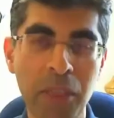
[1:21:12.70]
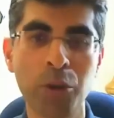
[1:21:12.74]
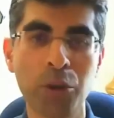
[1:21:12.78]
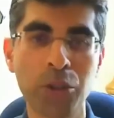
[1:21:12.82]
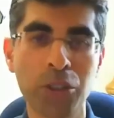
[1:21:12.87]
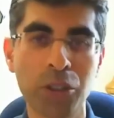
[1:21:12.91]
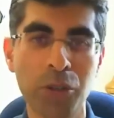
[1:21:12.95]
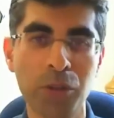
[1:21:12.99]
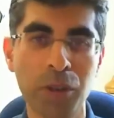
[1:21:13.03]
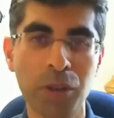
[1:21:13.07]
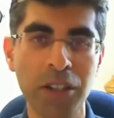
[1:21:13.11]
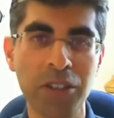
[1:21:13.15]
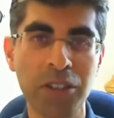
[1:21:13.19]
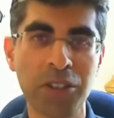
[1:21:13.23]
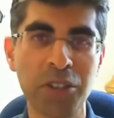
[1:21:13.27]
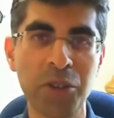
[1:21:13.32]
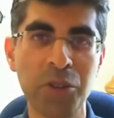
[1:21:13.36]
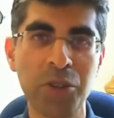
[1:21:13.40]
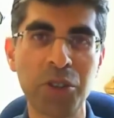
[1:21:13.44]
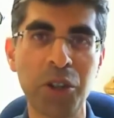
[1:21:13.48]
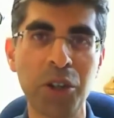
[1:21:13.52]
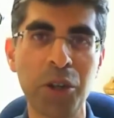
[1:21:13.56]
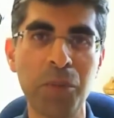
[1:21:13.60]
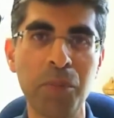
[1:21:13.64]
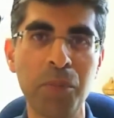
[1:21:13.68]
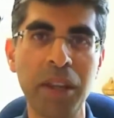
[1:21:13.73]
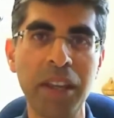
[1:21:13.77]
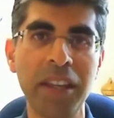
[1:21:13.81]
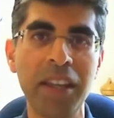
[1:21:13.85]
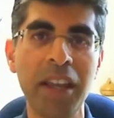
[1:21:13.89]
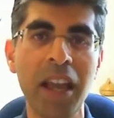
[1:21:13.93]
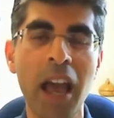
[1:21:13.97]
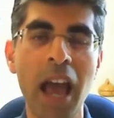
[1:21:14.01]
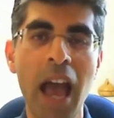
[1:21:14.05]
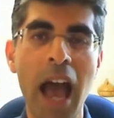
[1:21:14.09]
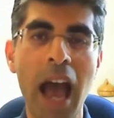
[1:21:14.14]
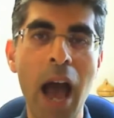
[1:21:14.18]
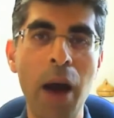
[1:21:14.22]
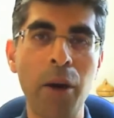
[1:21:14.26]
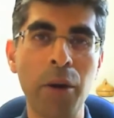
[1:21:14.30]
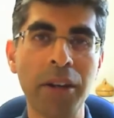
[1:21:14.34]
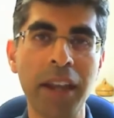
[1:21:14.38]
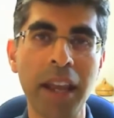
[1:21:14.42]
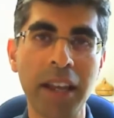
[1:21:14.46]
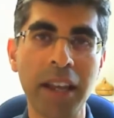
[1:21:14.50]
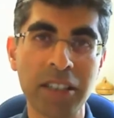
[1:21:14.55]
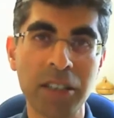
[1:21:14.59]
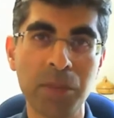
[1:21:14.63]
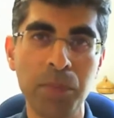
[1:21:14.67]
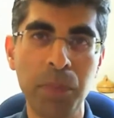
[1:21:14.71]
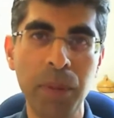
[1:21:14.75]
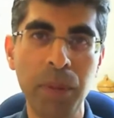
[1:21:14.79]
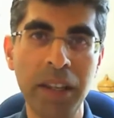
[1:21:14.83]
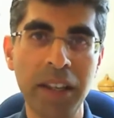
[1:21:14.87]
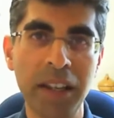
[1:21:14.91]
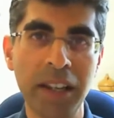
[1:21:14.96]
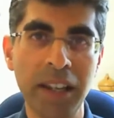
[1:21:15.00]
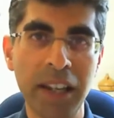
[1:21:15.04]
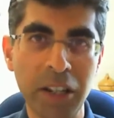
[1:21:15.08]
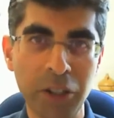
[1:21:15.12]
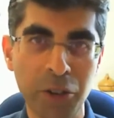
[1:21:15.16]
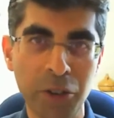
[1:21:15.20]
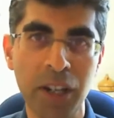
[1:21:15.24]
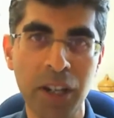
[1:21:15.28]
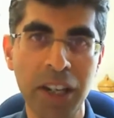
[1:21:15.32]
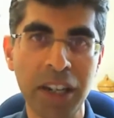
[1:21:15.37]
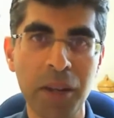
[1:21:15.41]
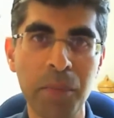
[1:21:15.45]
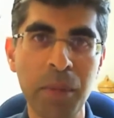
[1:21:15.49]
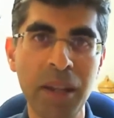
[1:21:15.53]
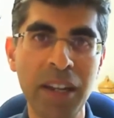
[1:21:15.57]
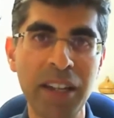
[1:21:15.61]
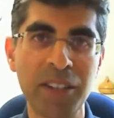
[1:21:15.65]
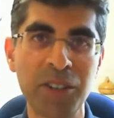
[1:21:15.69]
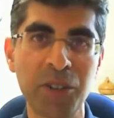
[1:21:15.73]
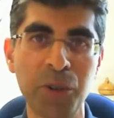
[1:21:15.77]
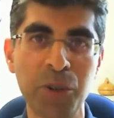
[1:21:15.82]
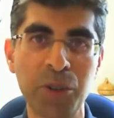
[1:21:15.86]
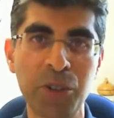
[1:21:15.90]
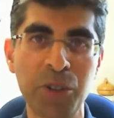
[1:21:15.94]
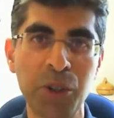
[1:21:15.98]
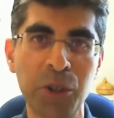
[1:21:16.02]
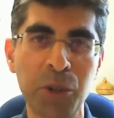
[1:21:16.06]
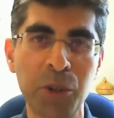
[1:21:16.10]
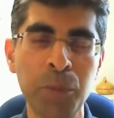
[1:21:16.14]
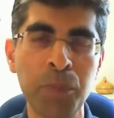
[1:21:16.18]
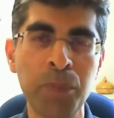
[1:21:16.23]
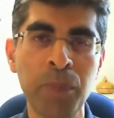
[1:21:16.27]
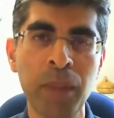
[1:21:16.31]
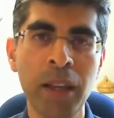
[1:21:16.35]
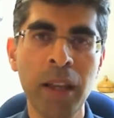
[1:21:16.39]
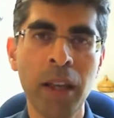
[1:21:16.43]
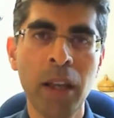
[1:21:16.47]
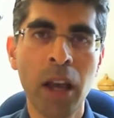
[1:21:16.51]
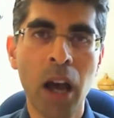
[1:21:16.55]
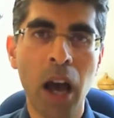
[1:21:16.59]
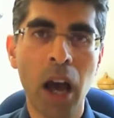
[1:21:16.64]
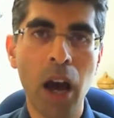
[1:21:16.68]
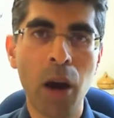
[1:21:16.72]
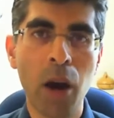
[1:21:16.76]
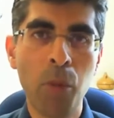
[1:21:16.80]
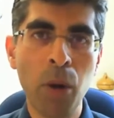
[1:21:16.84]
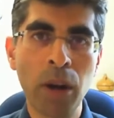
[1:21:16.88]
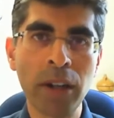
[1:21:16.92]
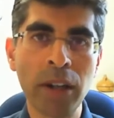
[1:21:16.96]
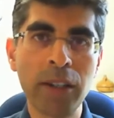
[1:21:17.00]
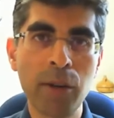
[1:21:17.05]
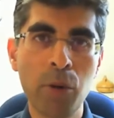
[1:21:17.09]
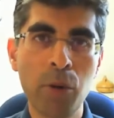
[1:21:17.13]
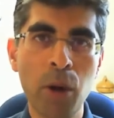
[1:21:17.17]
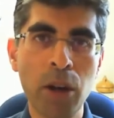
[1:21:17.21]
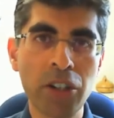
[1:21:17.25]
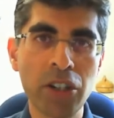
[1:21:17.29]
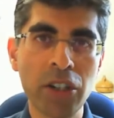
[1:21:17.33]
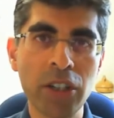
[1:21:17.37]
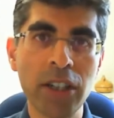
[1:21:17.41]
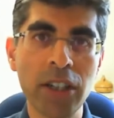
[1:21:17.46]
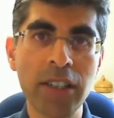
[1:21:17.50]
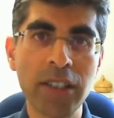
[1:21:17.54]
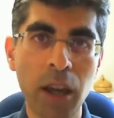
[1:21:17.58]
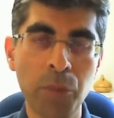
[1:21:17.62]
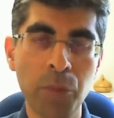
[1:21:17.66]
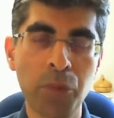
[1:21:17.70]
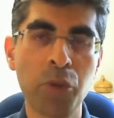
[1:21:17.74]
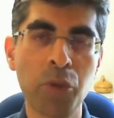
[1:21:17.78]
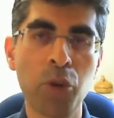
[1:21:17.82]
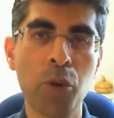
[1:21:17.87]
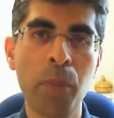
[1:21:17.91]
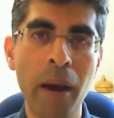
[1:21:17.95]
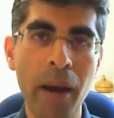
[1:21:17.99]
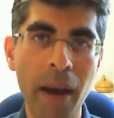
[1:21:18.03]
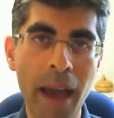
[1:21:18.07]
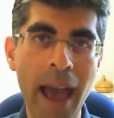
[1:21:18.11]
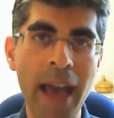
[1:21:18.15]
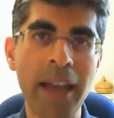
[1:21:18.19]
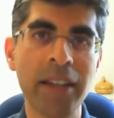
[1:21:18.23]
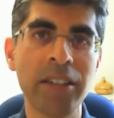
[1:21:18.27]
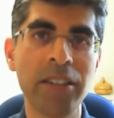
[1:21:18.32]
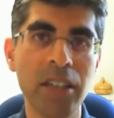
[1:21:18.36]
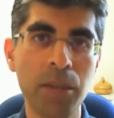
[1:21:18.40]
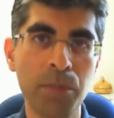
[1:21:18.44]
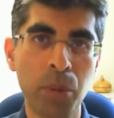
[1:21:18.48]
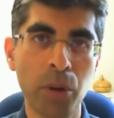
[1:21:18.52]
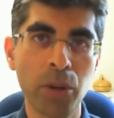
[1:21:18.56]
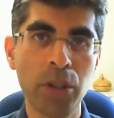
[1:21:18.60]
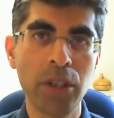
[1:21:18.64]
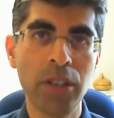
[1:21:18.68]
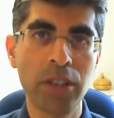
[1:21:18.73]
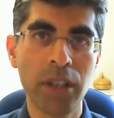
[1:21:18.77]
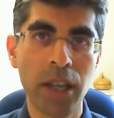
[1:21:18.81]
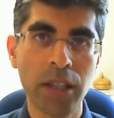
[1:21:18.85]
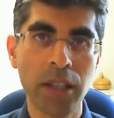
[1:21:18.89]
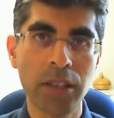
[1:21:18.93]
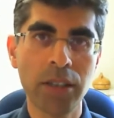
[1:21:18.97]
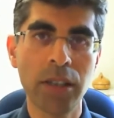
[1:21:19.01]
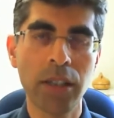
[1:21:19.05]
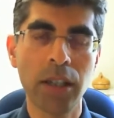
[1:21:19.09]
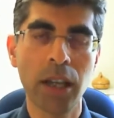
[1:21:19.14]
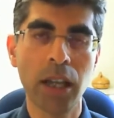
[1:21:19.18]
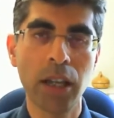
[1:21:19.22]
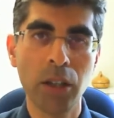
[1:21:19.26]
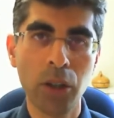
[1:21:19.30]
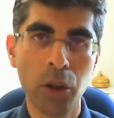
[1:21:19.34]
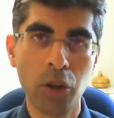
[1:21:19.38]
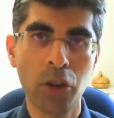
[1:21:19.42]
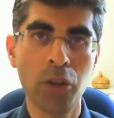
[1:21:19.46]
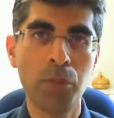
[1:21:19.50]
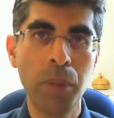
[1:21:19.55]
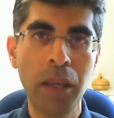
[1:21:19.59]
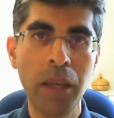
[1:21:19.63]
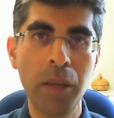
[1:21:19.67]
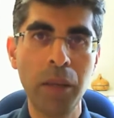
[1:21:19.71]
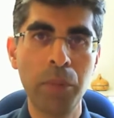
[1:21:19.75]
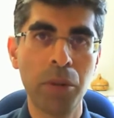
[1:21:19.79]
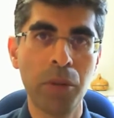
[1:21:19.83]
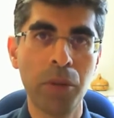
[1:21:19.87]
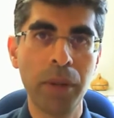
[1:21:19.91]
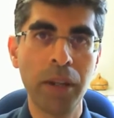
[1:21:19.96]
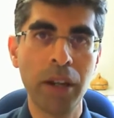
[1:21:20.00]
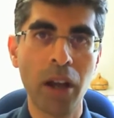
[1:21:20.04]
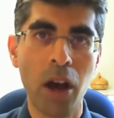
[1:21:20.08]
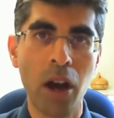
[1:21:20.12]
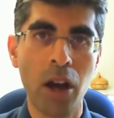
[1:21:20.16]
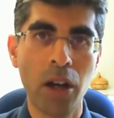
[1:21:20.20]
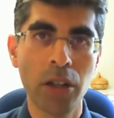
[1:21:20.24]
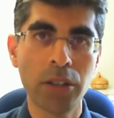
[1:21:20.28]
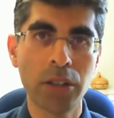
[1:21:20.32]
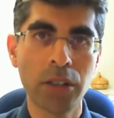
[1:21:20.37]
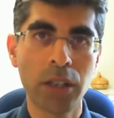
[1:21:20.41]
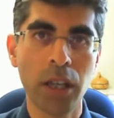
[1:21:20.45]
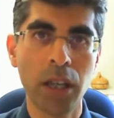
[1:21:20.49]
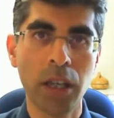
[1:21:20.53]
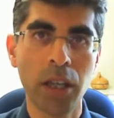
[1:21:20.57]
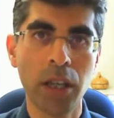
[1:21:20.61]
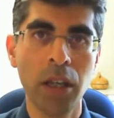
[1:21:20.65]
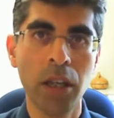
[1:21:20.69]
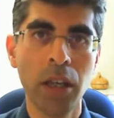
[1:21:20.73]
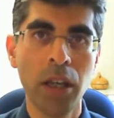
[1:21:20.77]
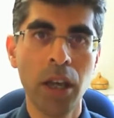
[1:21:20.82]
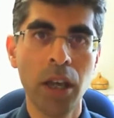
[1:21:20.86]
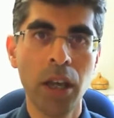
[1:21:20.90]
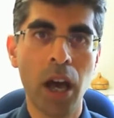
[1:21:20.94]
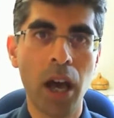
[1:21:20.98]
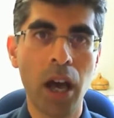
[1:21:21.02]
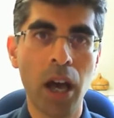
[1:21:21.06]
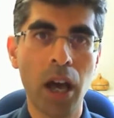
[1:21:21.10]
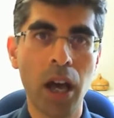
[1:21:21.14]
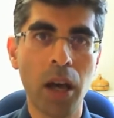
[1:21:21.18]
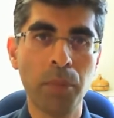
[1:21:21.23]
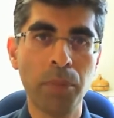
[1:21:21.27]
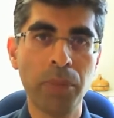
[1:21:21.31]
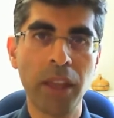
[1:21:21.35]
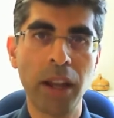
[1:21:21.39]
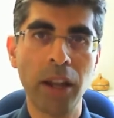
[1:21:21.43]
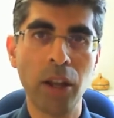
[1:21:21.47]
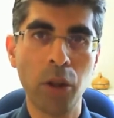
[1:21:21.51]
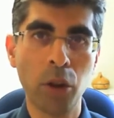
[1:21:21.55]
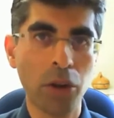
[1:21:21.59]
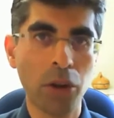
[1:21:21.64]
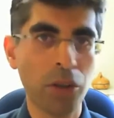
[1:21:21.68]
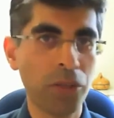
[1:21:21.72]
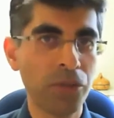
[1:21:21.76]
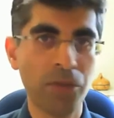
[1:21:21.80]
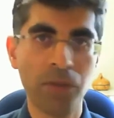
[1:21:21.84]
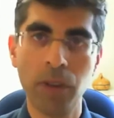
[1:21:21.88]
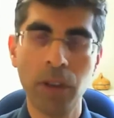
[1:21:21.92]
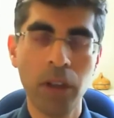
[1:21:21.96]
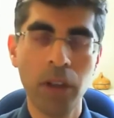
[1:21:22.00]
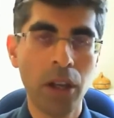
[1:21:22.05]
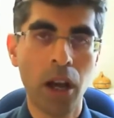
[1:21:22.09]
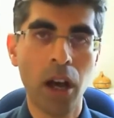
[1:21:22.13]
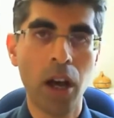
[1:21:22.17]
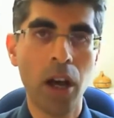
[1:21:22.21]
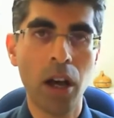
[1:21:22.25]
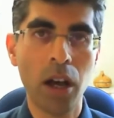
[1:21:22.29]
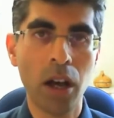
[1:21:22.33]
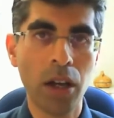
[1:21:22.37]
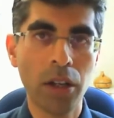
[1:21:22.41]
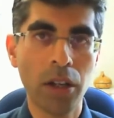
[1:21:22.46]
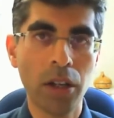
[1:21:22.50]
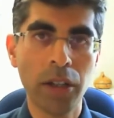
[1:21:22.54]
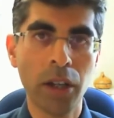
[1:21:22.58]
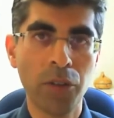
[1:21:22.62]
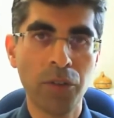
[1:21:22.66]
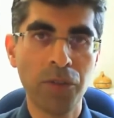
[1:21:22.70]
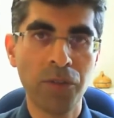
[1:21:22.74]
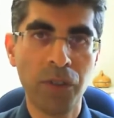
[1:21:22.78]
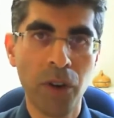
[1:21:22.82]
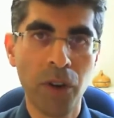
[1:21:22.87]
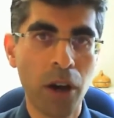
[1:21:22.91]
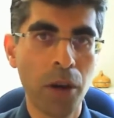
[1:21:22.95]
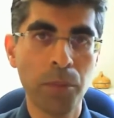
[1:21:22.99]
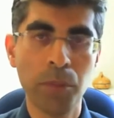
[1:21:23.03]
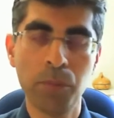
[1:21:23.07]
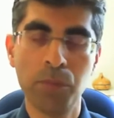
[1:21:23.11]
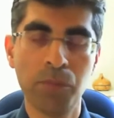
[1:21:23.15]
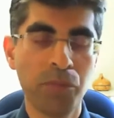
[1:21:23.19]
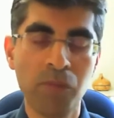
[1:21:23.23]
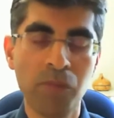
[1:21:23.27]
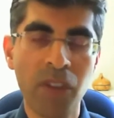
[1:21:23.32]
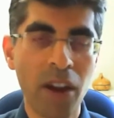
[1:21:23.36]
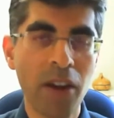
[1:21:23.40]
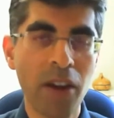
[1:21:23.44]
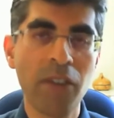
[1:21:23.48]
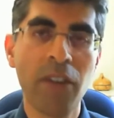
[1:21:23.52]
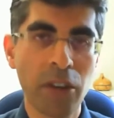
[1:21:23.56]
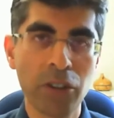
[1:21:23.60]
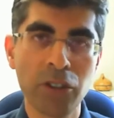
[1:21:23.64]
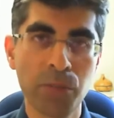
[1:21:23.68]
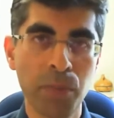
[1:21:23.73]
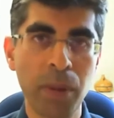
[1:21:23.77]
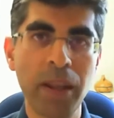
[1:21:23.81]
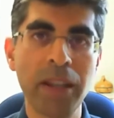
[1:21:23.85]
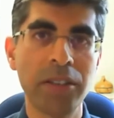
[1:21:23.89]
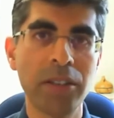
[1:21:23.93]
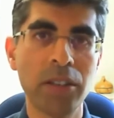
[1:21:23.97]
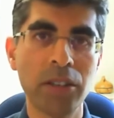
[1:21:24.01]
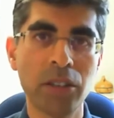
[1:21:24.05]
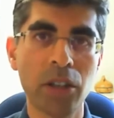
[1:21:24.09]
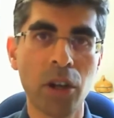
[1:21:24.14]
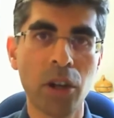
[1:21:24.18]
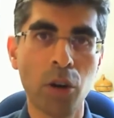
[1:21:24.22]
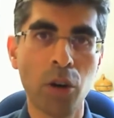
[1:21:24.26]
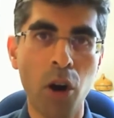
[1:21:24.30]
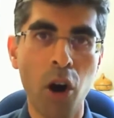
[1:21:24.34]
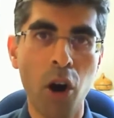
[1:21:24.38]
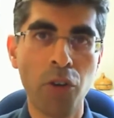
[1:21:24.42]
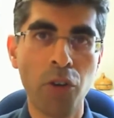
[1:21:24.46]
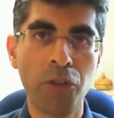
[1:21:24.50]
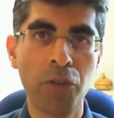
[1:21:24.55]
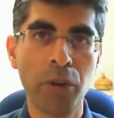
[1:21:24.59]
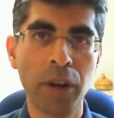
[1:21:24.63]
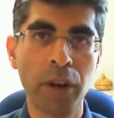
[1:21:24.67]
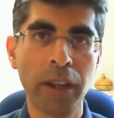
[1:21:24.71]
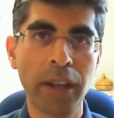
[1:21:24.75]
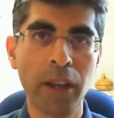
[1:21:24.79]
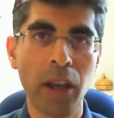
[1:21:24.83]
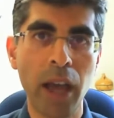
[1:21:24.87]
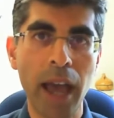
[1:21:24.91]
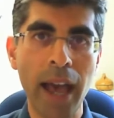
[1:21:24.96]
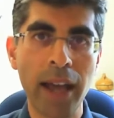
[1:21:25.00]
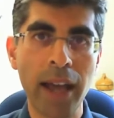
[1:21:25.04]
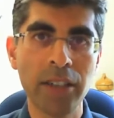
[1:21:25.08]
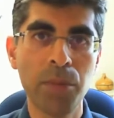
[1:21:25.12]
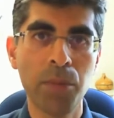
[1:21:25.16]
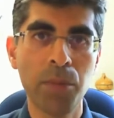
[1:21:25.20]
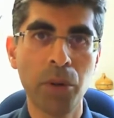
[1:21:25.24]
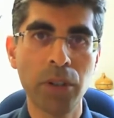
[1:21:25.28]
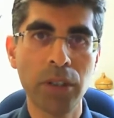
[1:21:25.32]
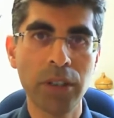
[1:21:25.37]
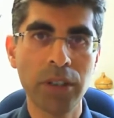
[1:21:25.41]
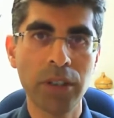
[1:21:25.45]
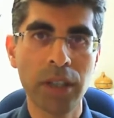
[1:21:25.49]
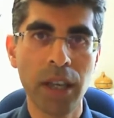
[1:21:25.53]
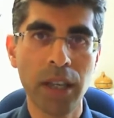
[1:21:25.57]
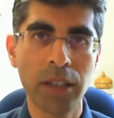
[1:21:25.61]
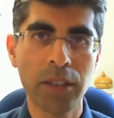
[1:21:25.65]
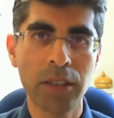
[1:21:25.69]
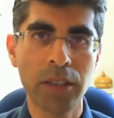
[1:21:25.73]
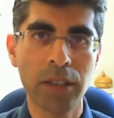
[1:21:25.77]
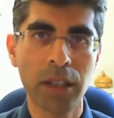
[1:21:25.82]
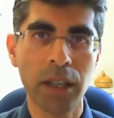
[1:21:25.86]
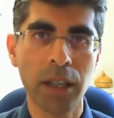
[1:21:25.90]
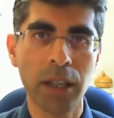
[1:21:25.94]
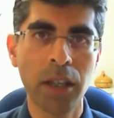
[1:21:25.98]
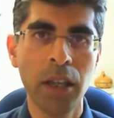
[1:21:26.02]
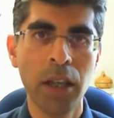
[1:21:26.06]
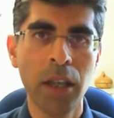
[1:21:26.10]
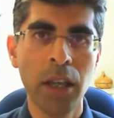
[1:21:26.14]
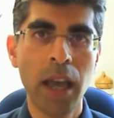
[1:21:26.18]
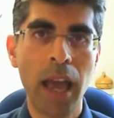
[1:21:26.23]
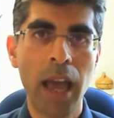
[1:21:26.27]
your screens, who's going to be our next speaker literally in a minute or two. Uh, one question did come through about antibody testing. A lot of people have been asking. Um, there are a lot of uh, you know farm various places that are offering antibody testing